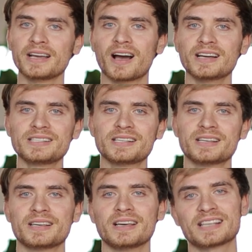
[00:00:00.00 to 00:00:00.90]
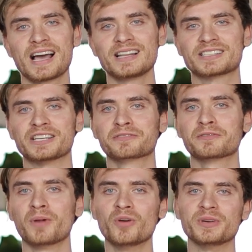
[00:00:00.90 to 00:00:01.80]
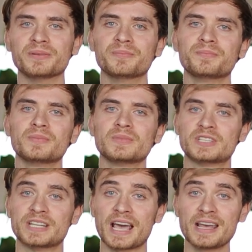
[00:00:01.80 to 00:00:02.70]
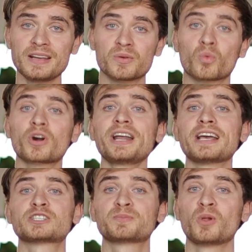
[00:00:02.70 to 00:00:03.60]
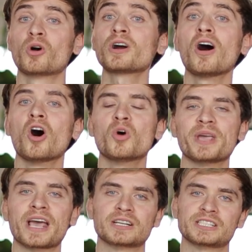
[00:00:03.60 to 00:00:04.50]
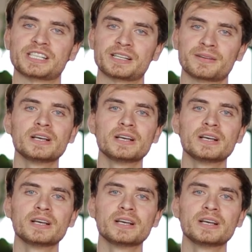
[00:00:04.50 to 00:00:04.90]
Hey guys, it's Alex here from Homey. Today, we're going to explore Homey Energy.